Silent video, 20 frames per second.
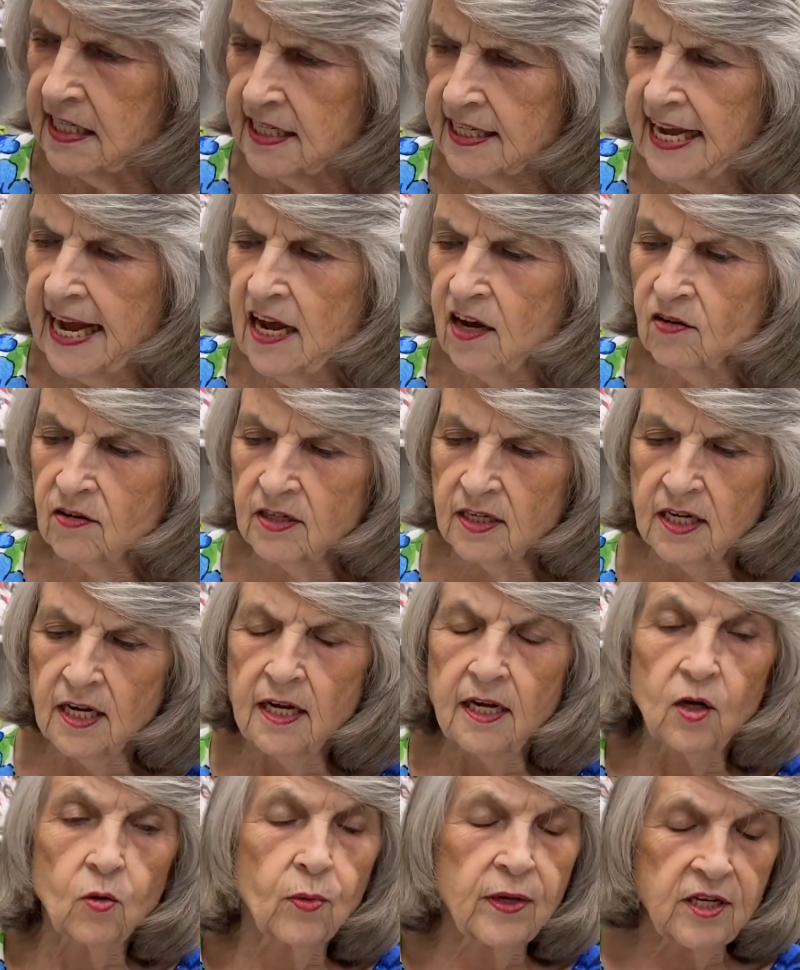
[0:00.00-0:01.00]
count.
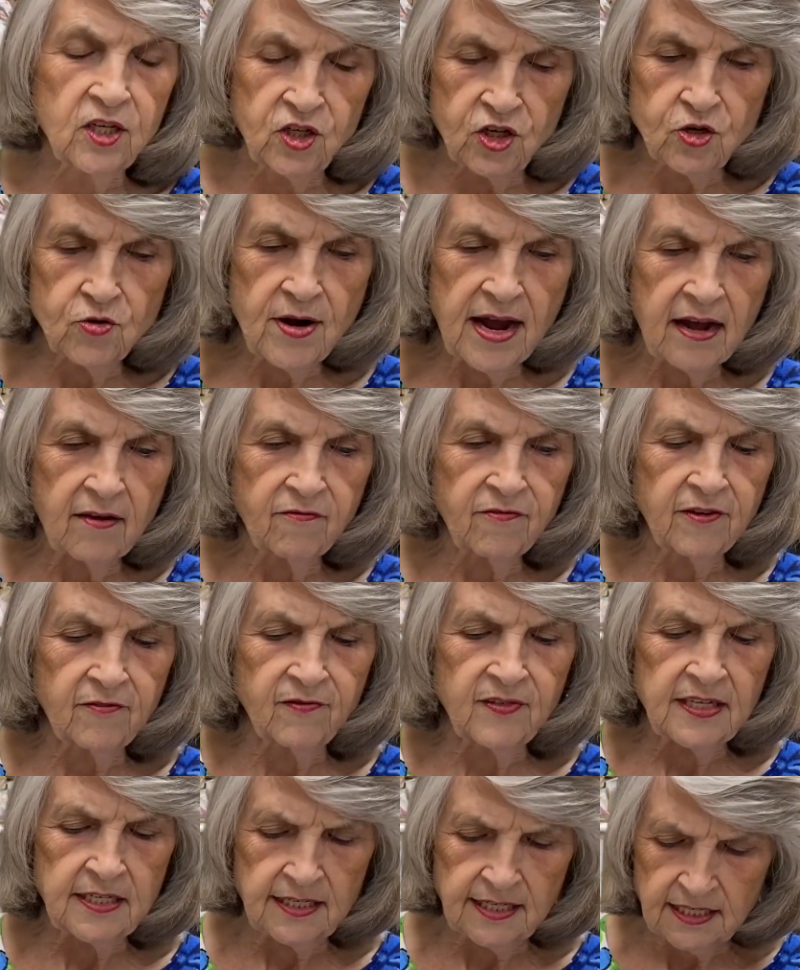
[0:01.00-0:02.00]
We do have
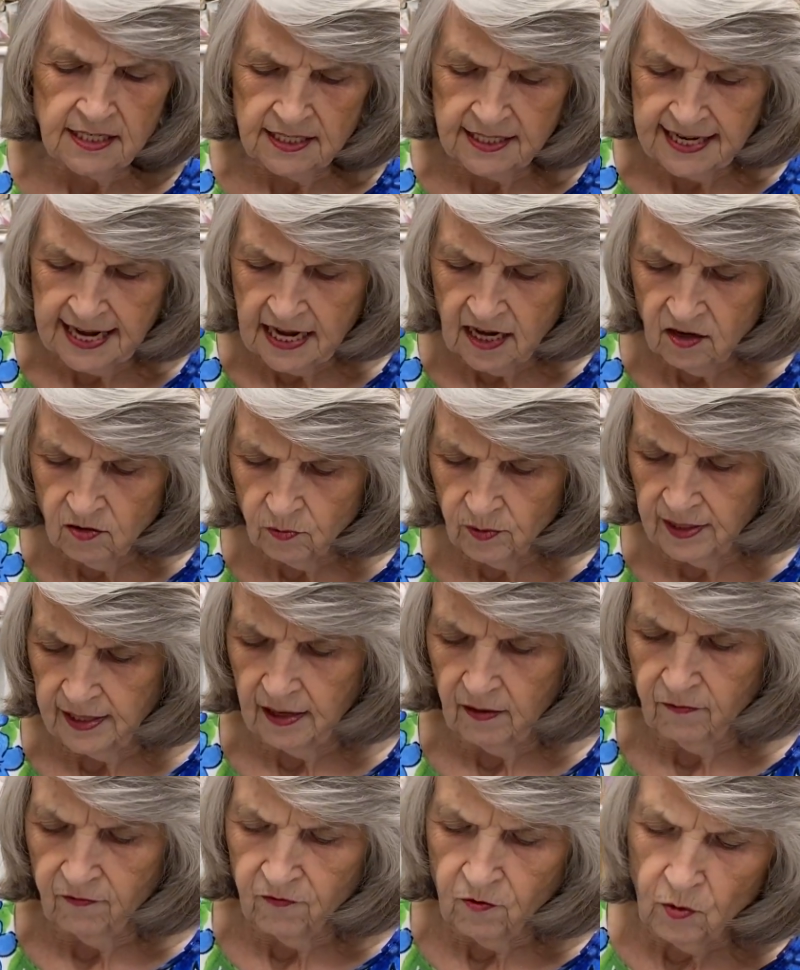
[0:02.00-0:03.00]
56 count. We
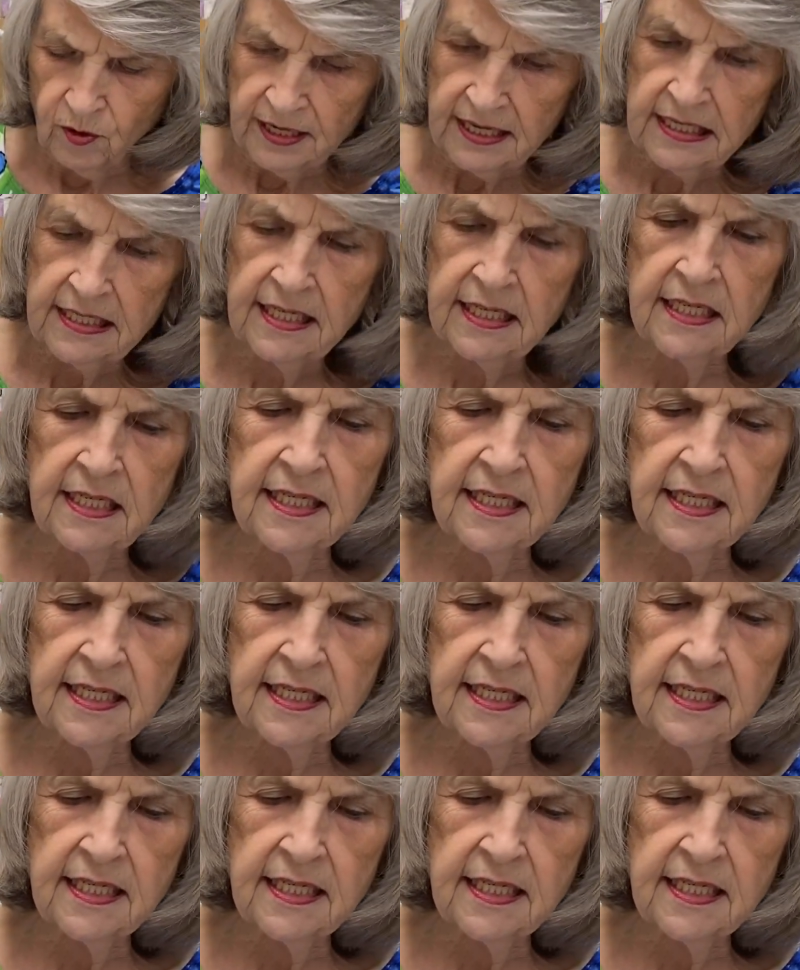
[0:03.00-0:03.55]
have 46